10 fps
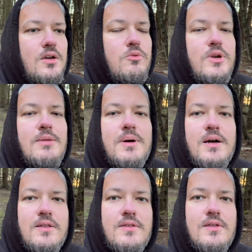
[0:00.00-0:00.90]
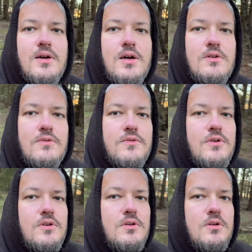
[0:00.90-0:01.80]
rebirth of
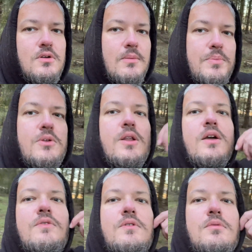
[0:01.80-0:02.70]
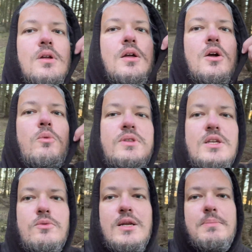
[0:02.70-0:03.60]
computer of with the
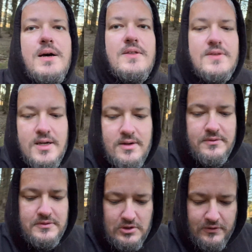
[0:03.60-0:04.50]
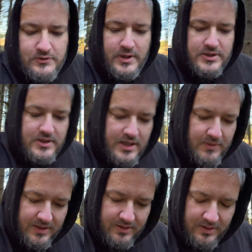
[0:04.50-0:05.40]
rebirth of software
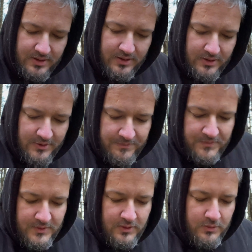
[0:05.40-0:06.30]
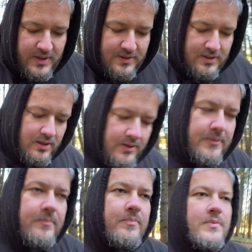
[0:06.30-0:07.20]
engineering, with
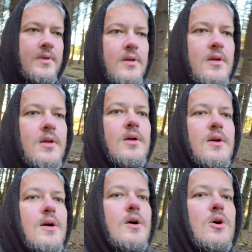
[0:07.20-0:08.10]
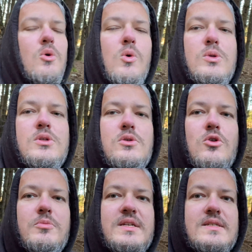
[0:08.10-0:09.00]
all the
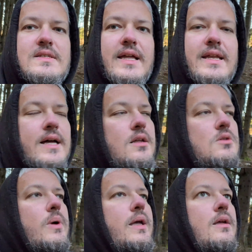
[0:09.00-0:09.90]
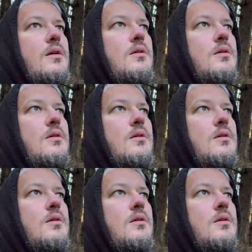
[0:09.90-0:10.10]
normies getting out of the way,